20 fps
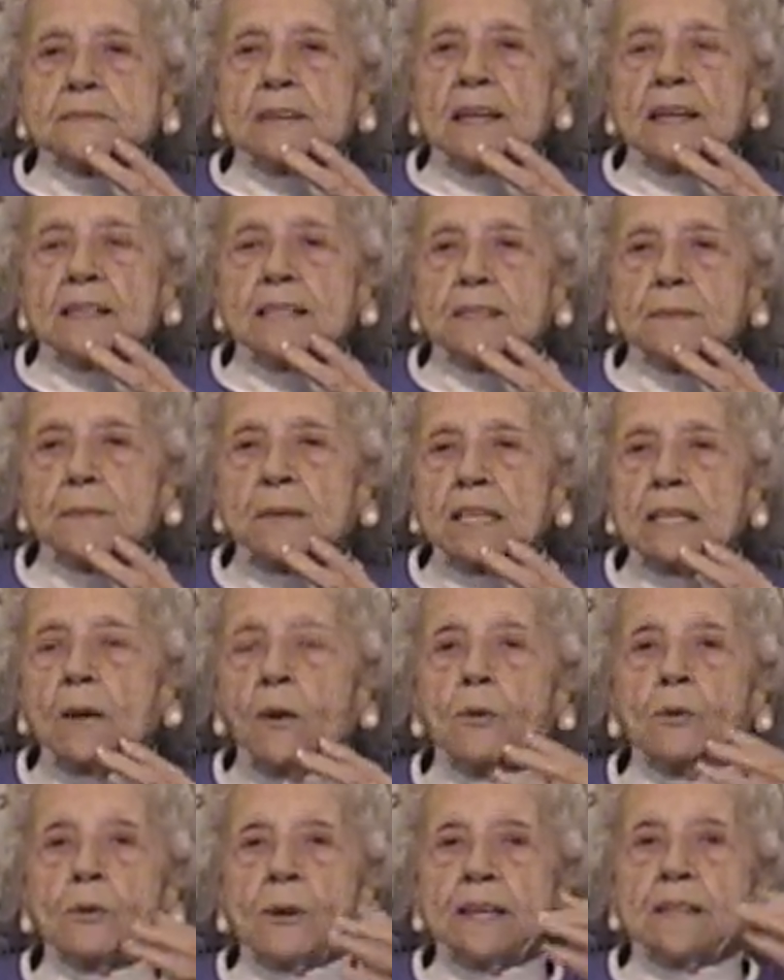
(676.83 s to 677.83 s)
And
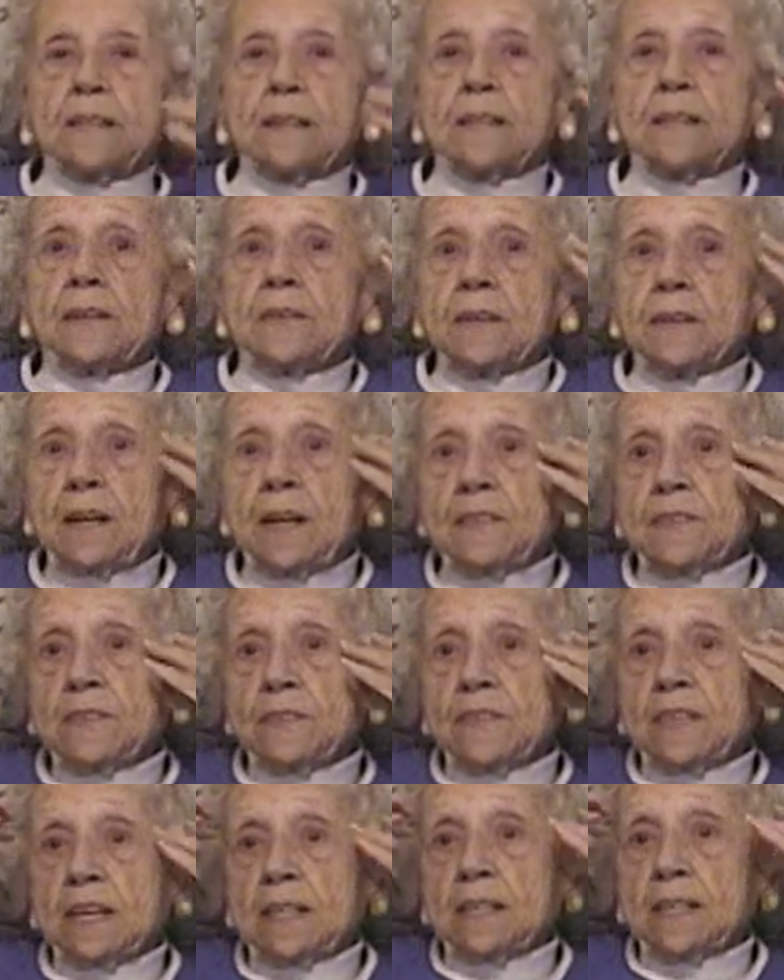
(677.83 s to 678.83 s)
and another
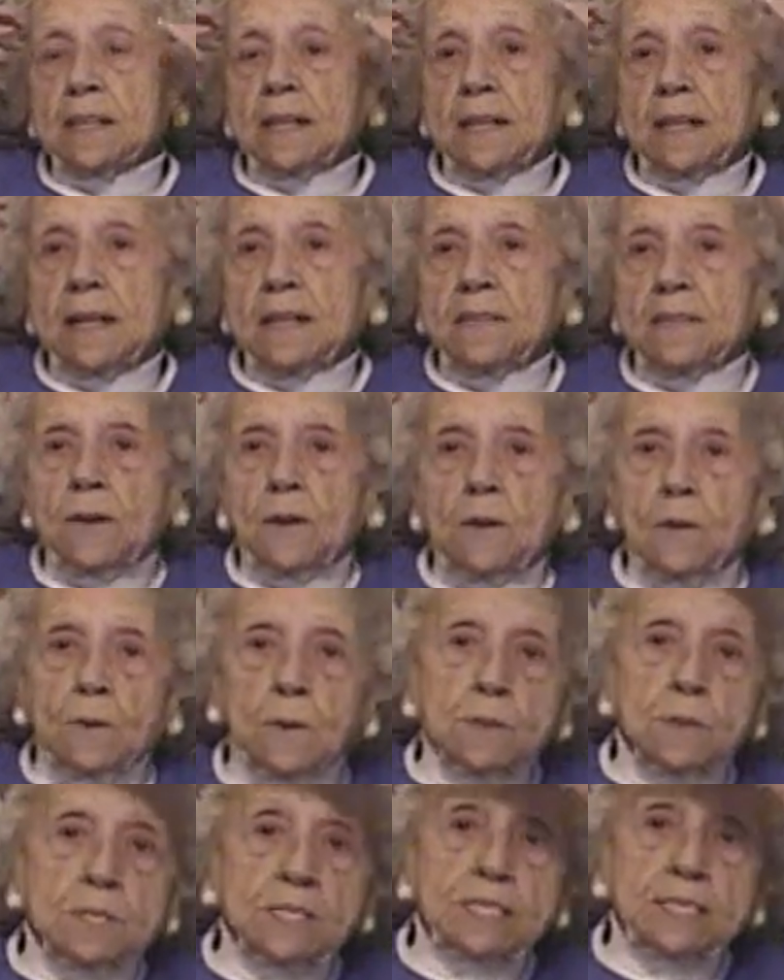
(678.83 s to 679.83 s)
thing, the
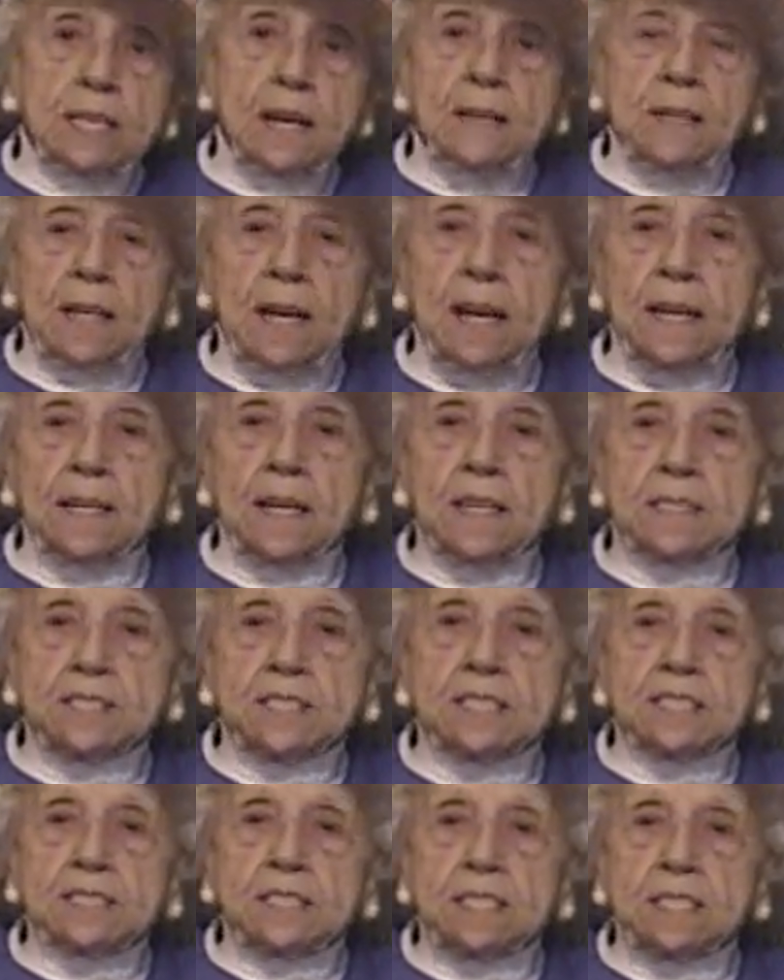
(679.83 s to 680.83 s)
whole side, I got
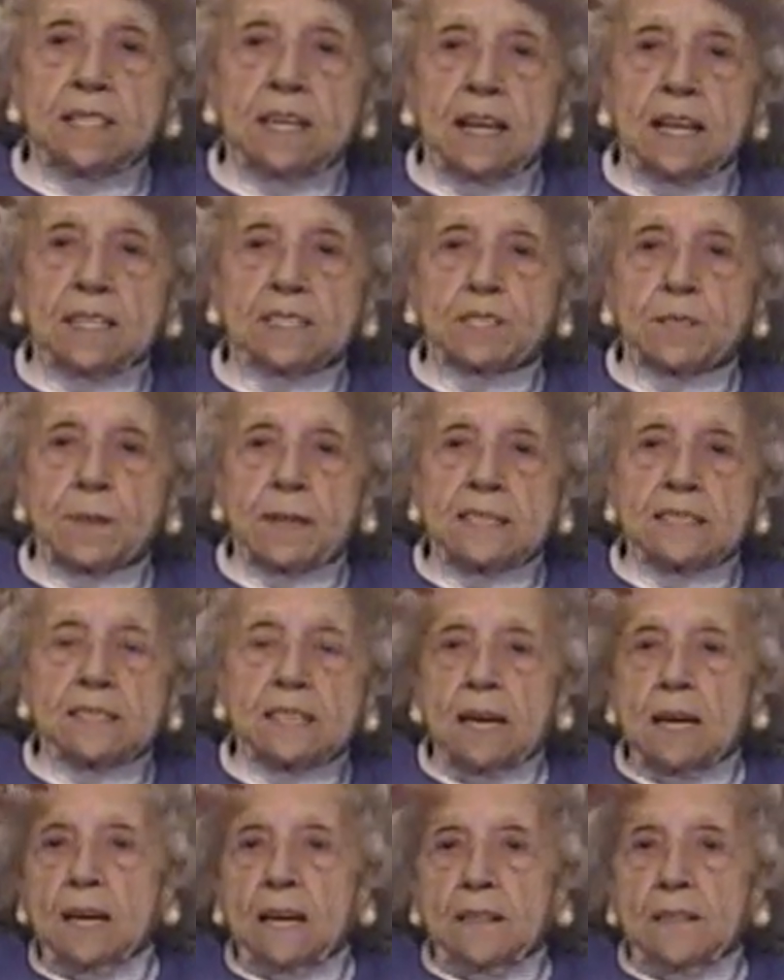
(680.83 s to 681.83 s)
to see the x-rays,
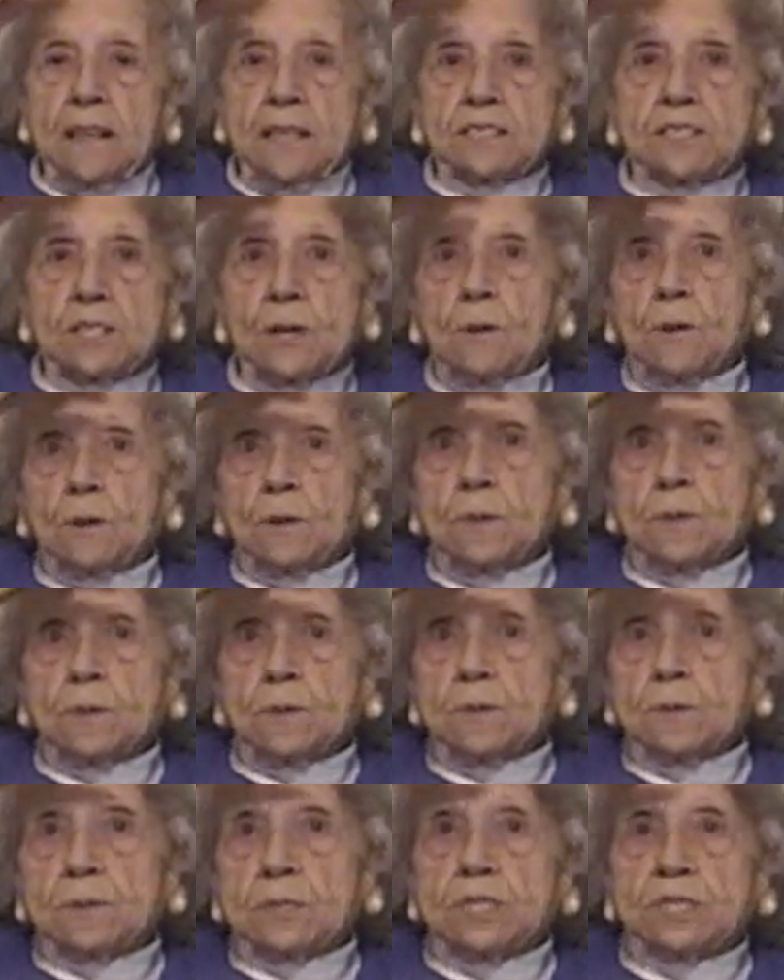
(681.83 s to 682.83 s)
this
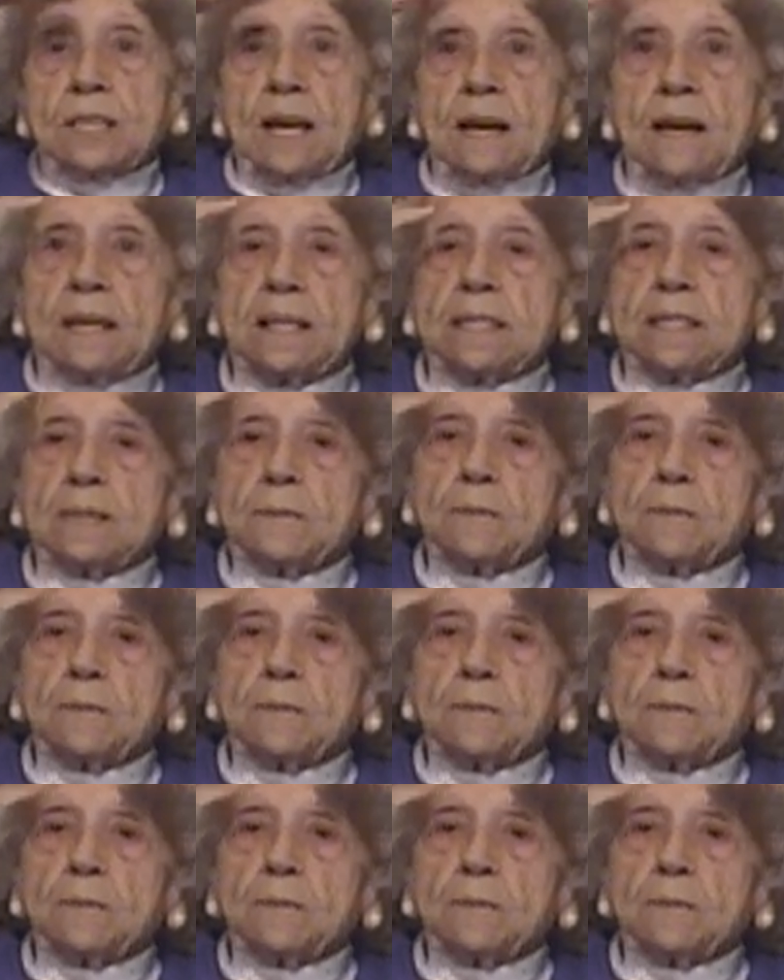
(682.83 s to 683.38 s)
whole side,